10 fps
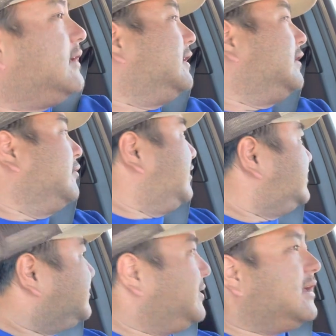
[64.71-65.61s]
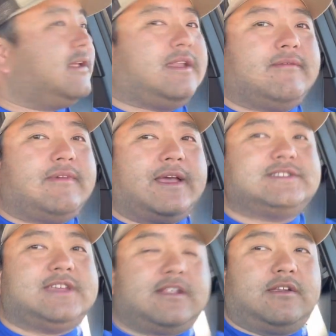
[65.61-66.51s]
in order to be an
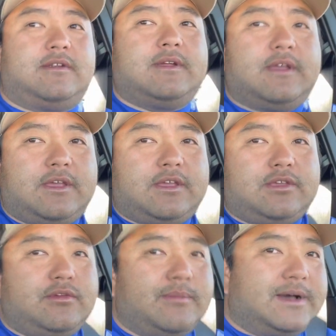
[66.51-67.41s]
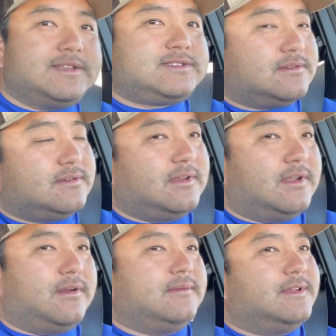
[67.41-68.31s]
advanced angler, you must
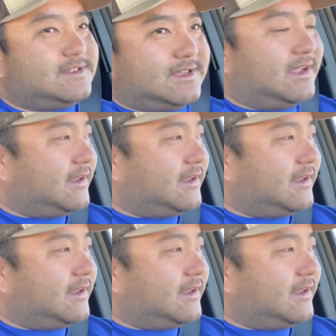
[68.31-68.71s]
know it's not